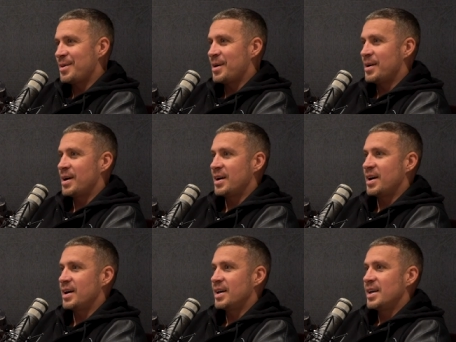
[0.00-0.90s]
Oh,
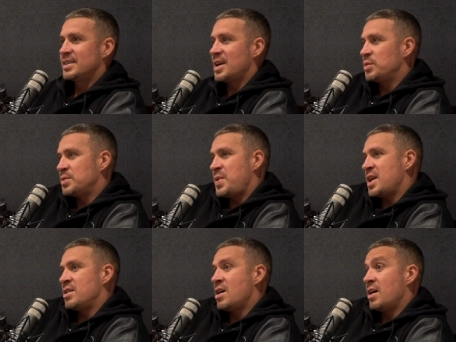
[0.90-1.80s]
yeah. So it was a bit
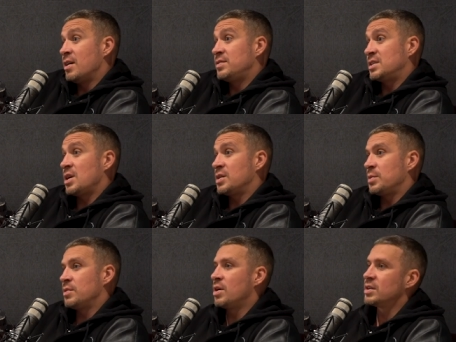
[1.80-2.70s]
of nerves. Don't
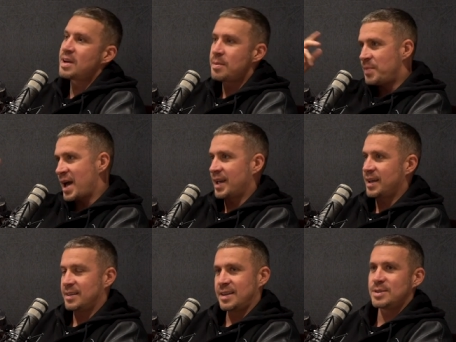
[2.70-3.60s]
get me wrong. So I bang
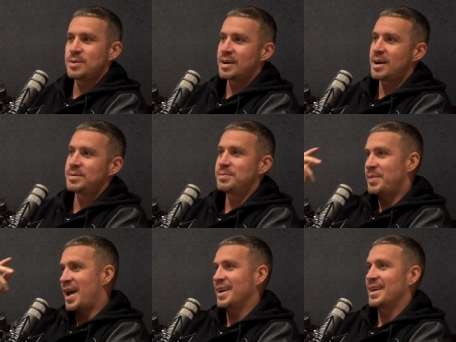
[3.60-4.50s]
it. Next one comes,
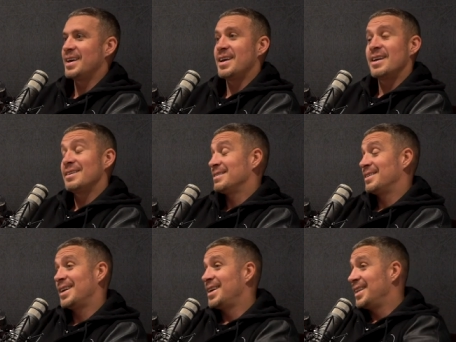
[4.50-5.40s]
bang.
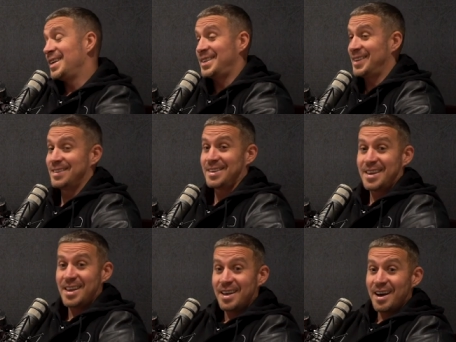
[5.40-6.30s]
Listen,
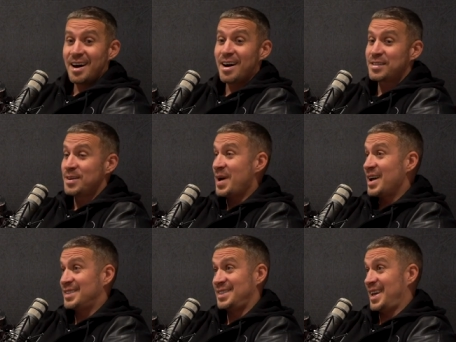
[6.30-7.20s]
after
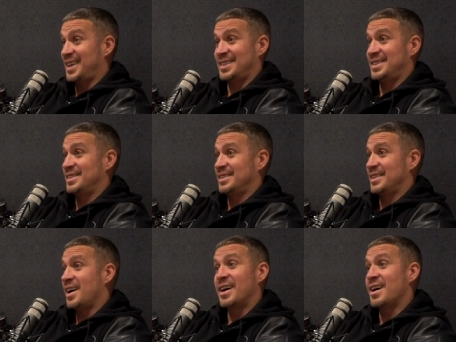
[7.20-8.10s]
about six,
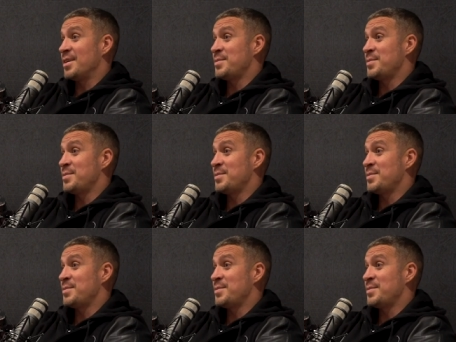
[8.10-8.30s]
I can't